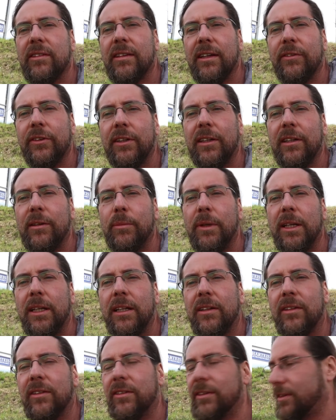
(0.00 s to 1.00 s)
and 17
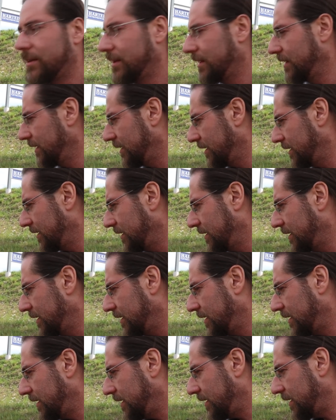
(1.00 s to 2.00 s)
minutes.
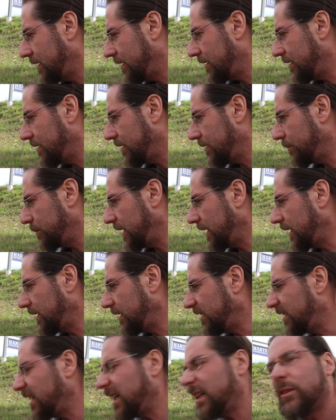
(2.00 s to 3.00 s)
Yeah, but I
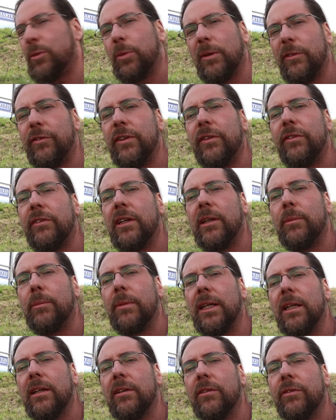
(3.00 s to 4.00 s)
deduct with 15
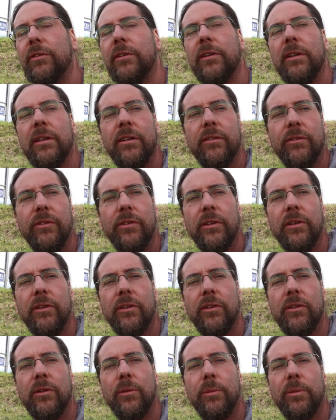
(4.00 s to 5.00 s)
minutes for
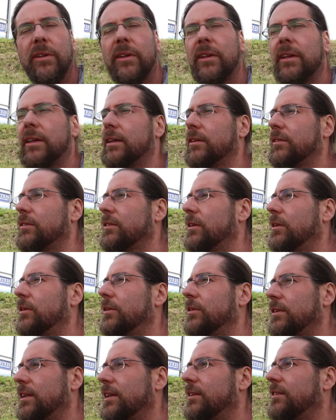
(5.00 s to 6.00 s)
the stupid thing.
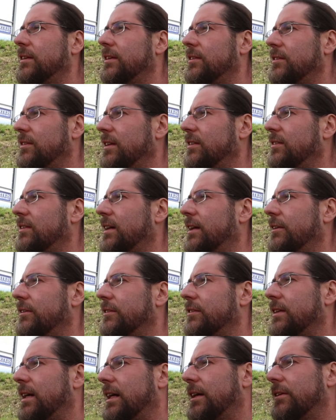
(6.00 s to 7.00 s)
So let's say 6
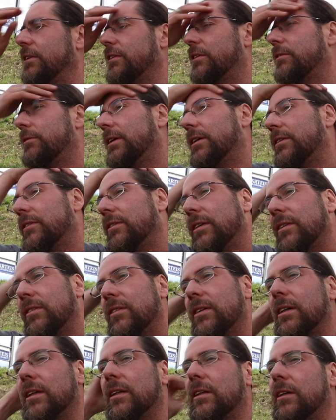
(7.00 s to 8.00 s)
hours now and
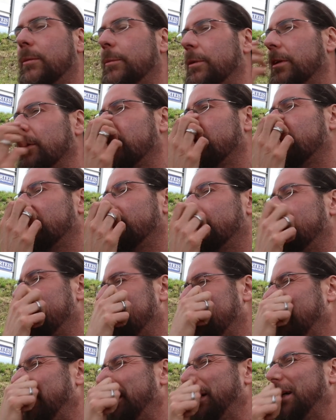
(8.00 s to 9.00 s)
360 kilometers, so we
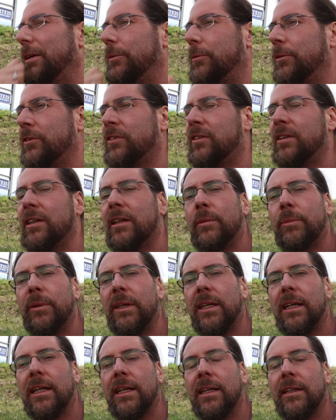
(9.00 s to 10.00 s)
would still
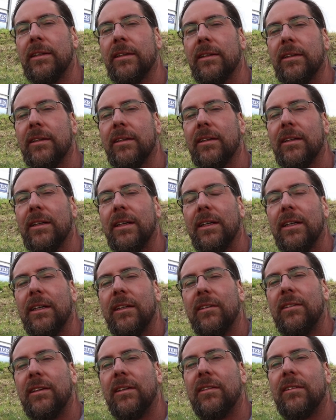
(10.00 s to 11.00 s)
be at the
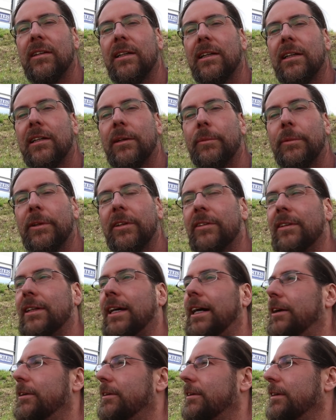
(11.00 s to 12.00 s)
60 kilometers an
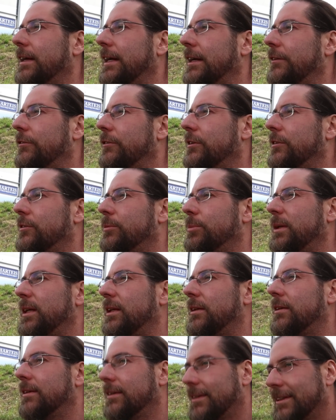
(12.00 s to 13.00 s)
hour average
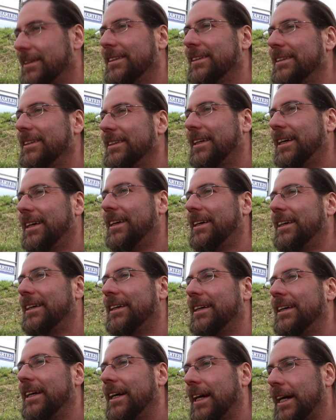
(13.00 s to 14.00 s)
speed.
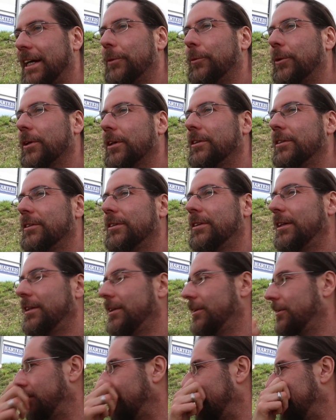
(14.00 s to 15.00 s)
And I want to
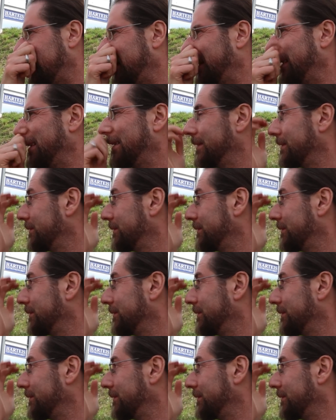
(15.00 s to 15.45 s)
continue that.